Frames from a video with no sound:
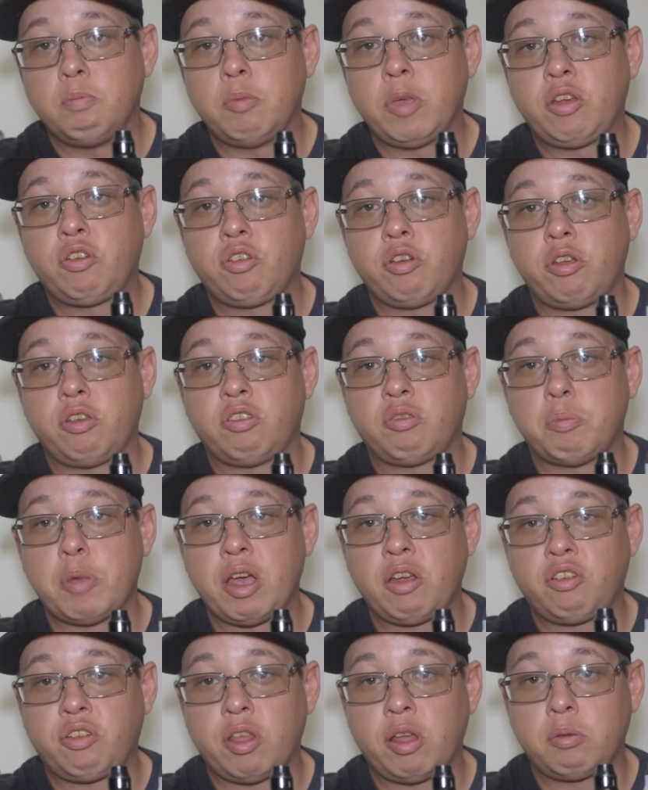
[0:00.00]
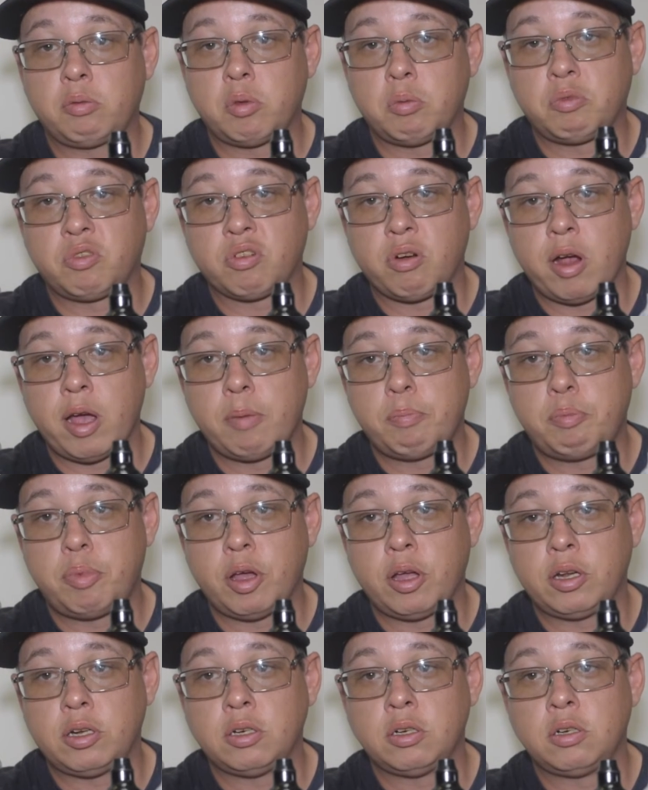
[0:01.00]
Make sure you smash that subscribe
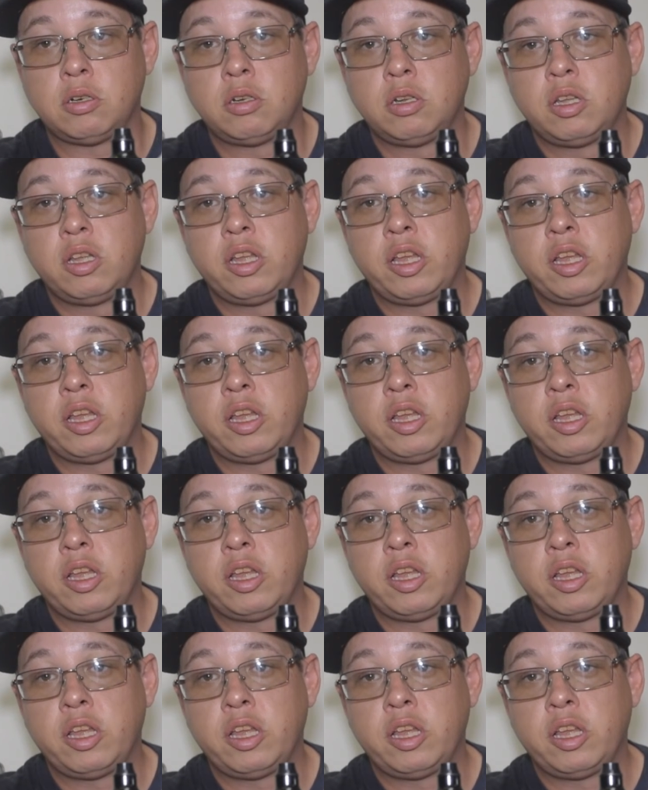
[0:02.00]
button.